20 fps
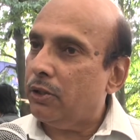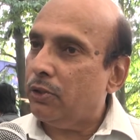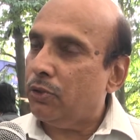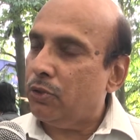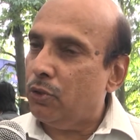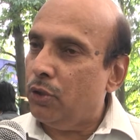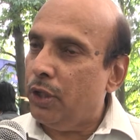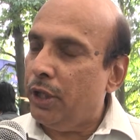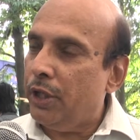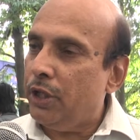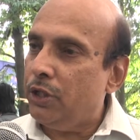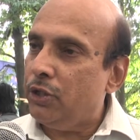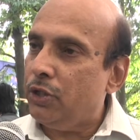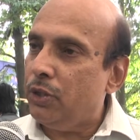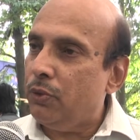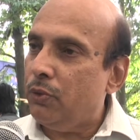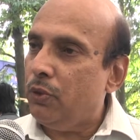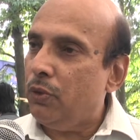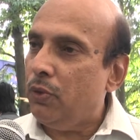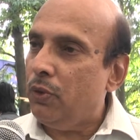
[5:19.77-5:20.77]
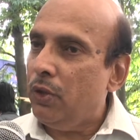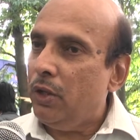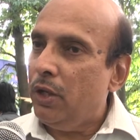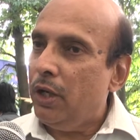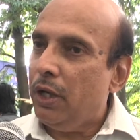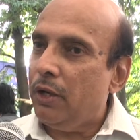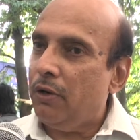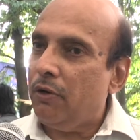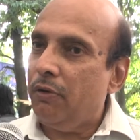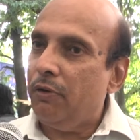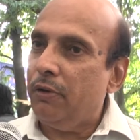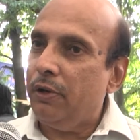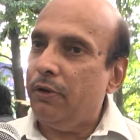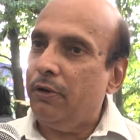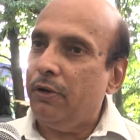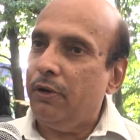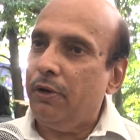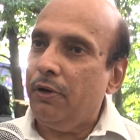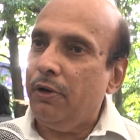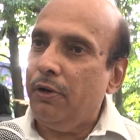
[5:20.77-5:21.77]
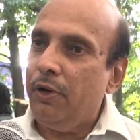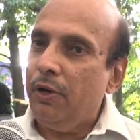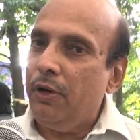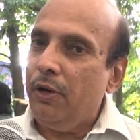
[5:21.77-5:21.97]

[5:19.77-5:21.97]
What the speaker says: through an NGO around